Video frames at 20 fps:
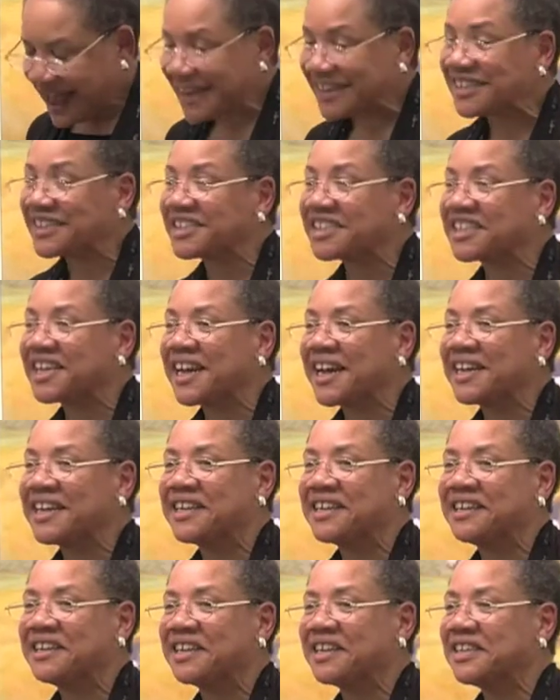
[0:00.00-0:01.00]
I
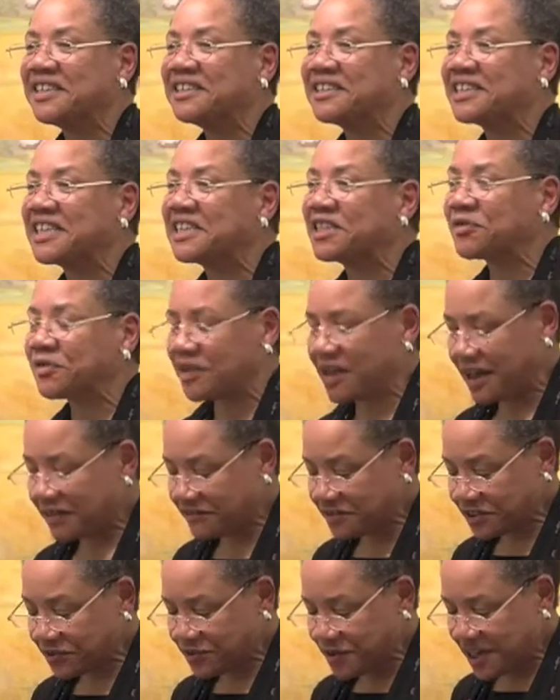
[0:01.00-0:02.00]
decided, since I
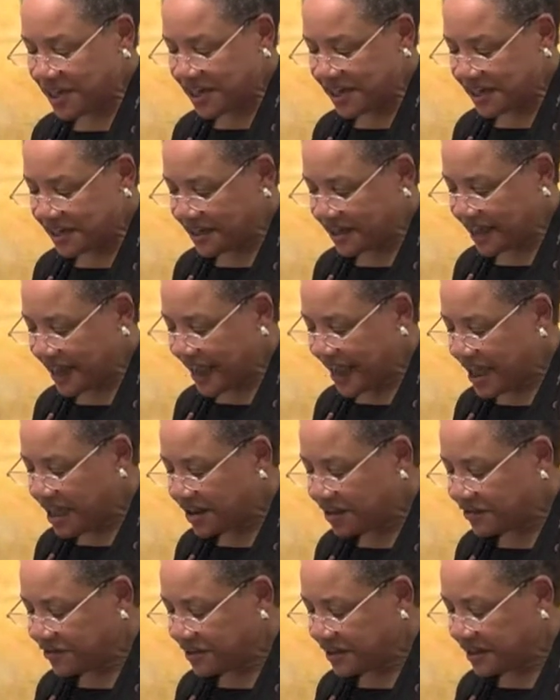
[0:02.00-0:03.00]
was reading in the
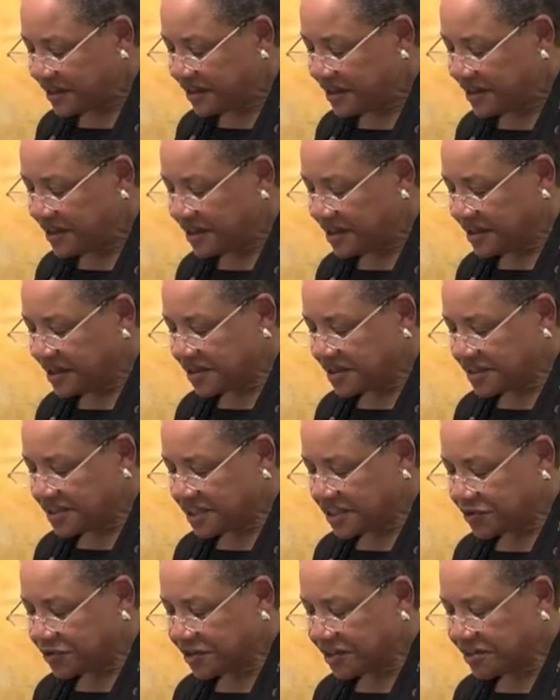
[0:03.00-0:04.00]
gallery,
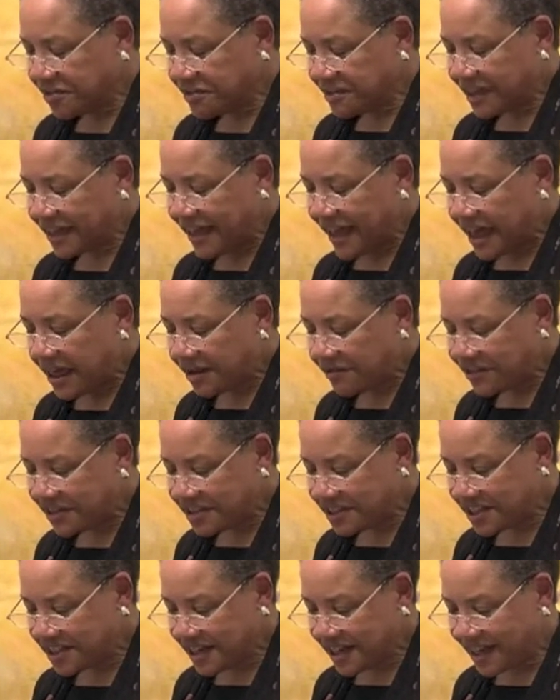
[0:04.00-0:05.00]
since we're here in the gallery
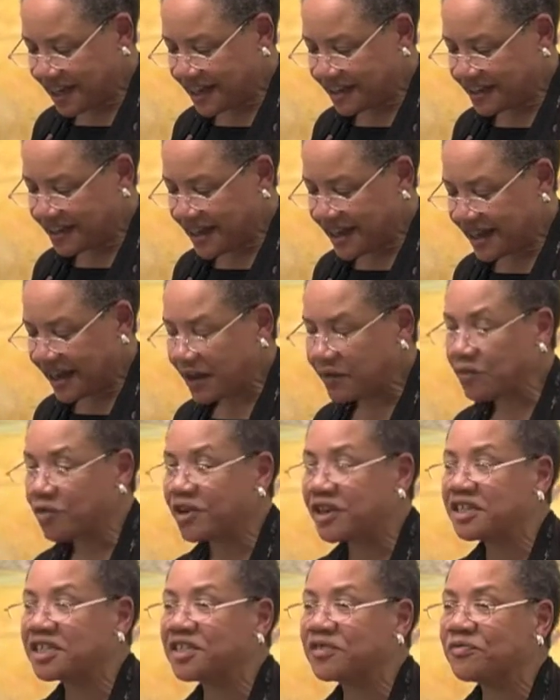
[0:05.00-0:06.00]
tonight, that I
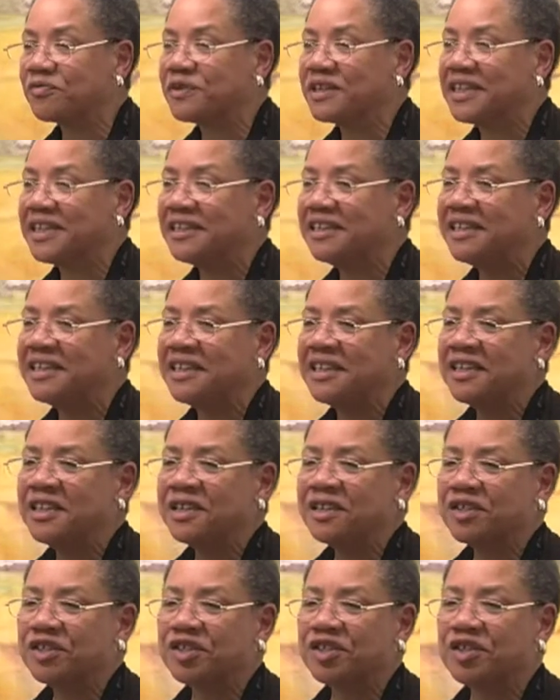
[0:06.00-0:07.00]
wanted to read
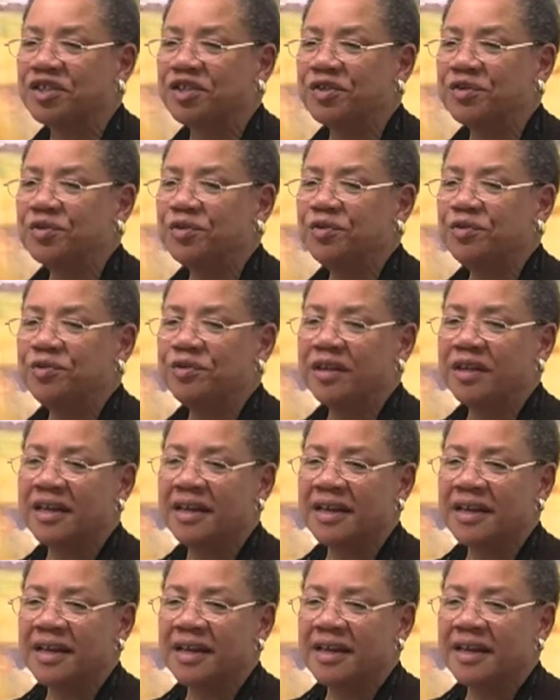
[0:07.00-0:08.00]
two
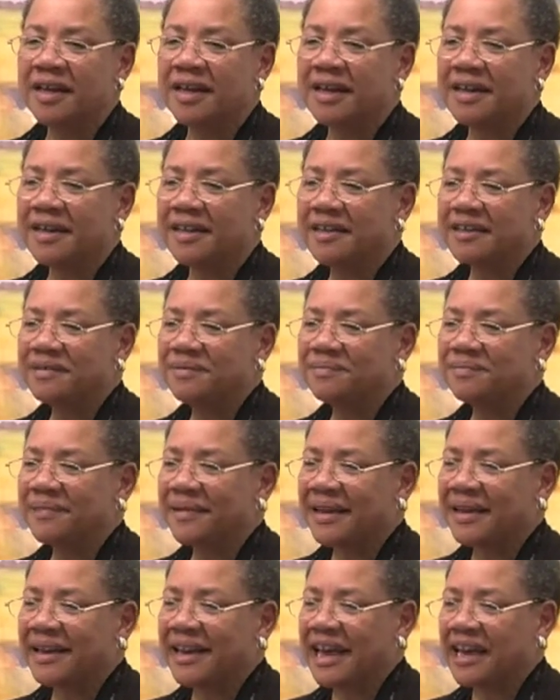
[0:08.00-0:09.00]

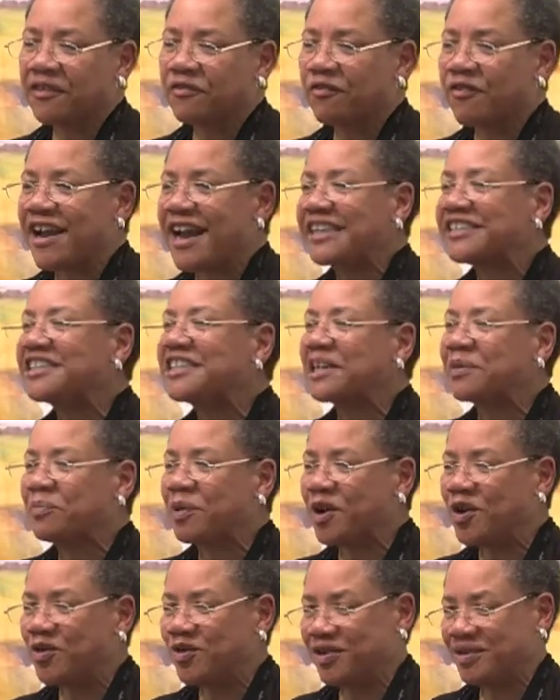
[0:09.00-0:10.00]
ekphrastic
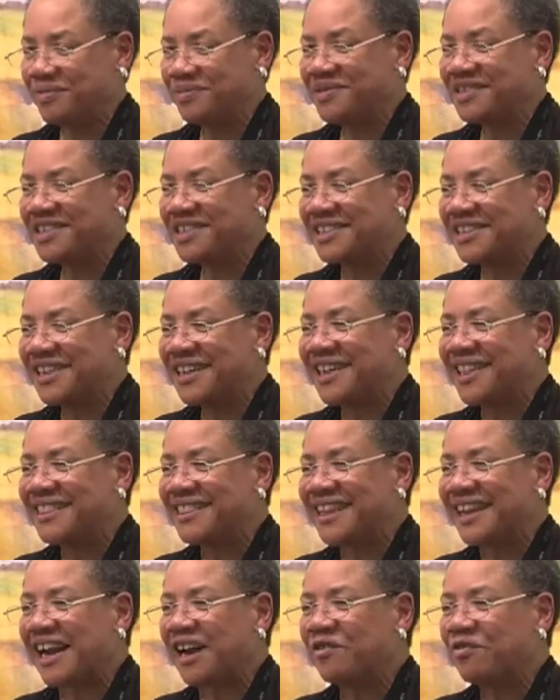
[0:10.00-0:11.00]
poems
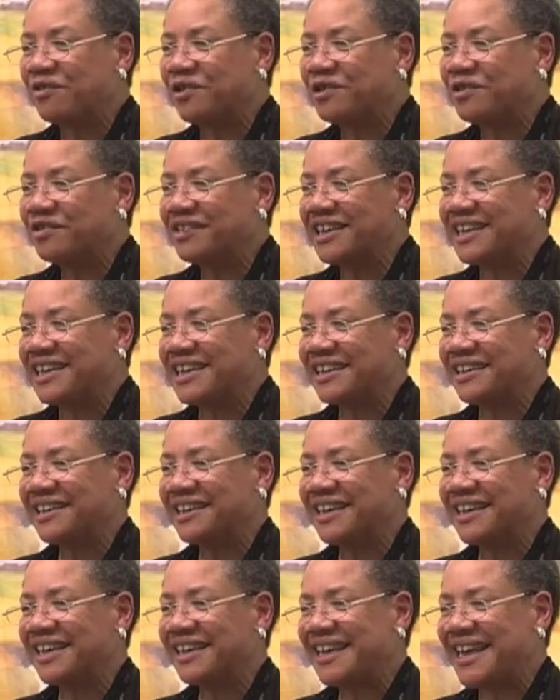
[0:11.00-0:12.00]
that I wrote in
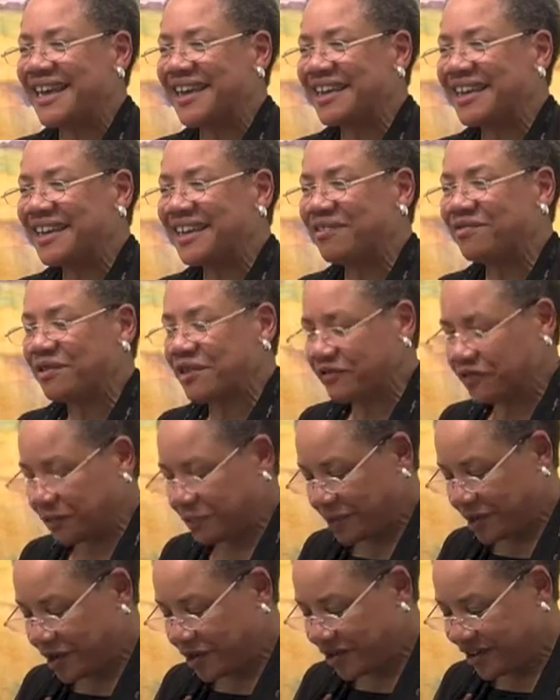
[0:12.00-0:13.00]
Connecticut River
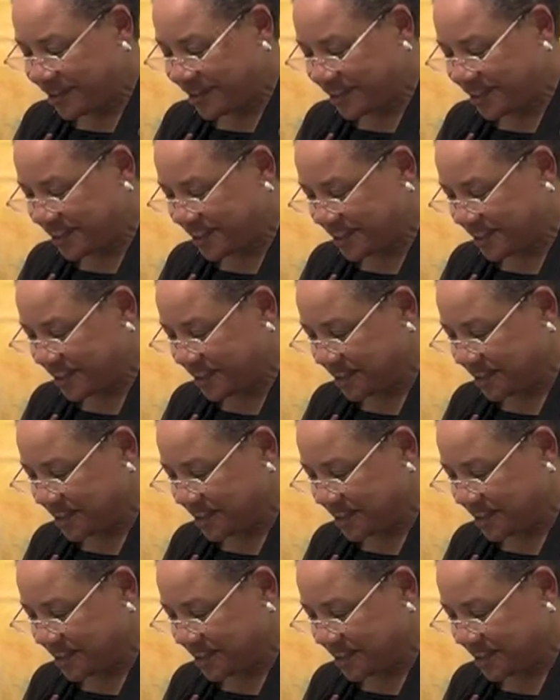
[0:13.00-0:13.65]
Poets.